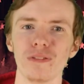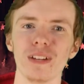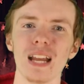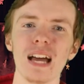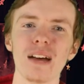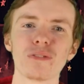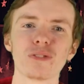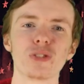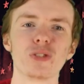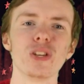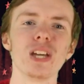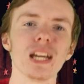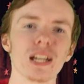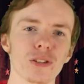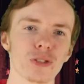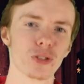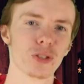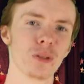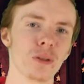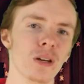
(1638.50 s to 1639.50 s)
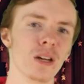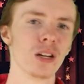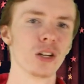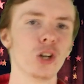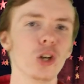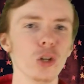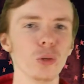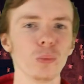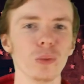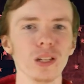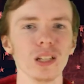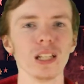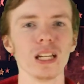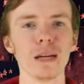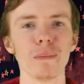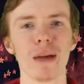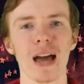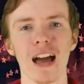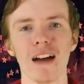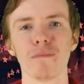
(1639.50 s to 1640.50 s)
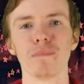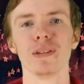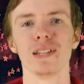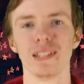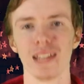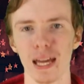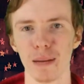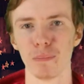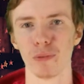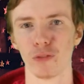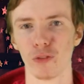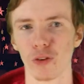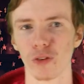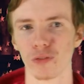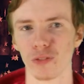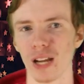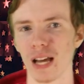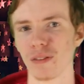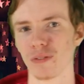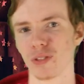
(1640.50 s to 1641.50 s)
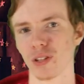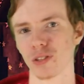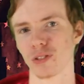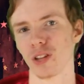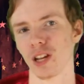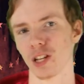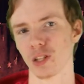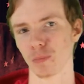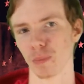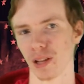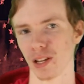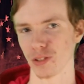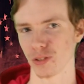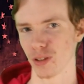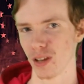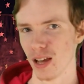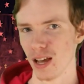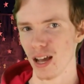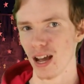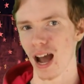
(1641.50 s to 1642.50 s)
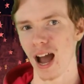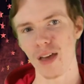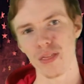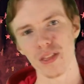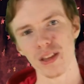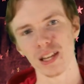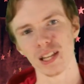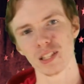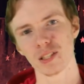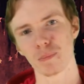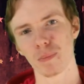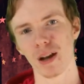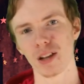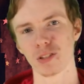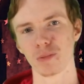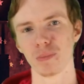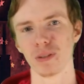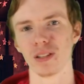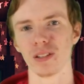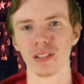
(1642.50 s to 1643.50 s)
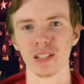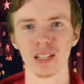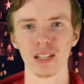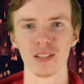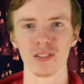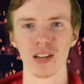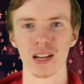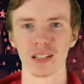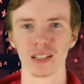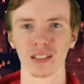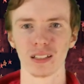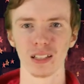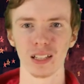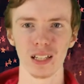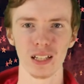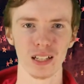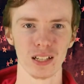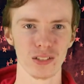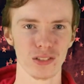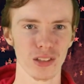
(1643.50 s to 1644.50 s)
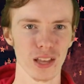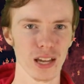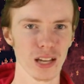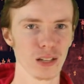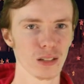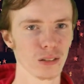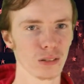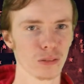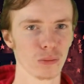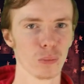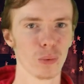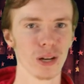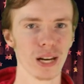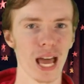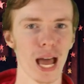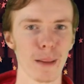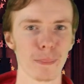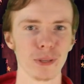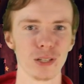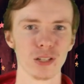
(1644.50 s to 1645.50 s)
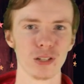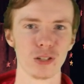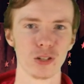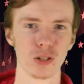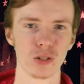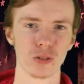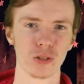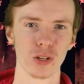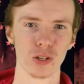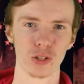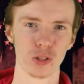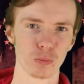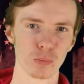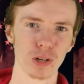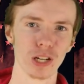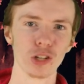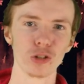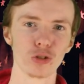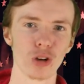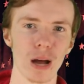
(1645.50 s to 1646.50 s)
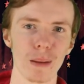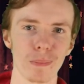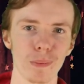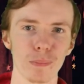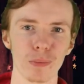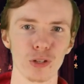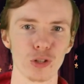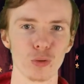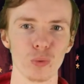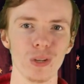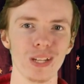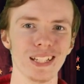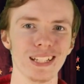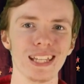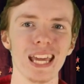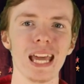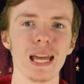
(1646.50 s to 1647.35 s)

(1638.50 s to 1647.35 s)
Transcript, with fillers: FNAF 6. Could William have been dead before FNAF 6 takes place? I think it's a possibility, technically, because like what happened to Springtrap between